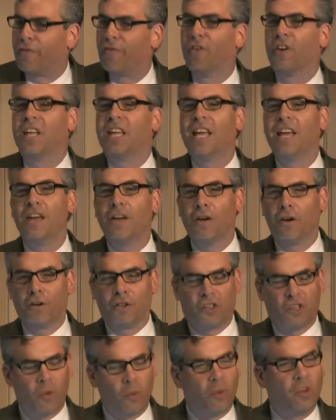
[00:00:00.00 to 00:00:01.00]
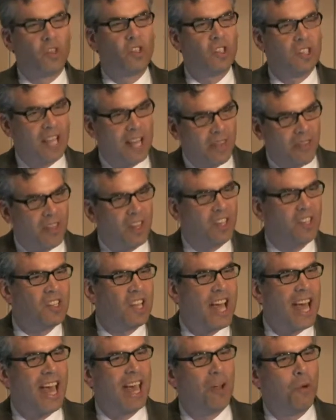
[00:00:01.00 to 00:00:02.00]
For years, it was said that
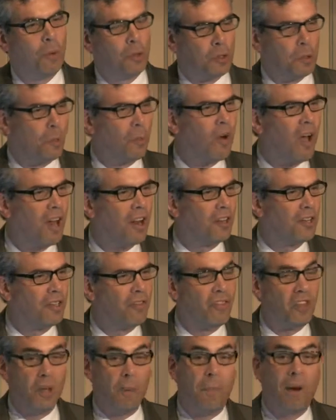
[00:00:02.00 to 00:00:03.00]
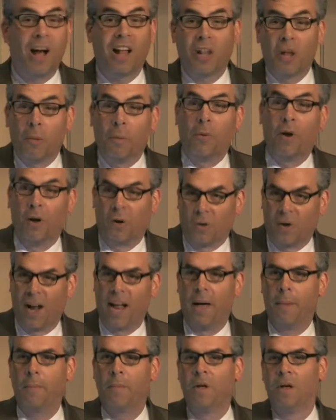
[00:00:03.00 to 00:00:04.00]
Tang was a product of the Apollo
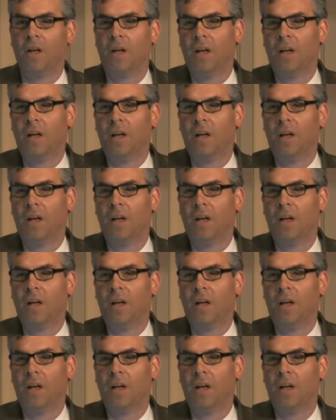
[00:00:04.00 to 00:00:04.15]
program.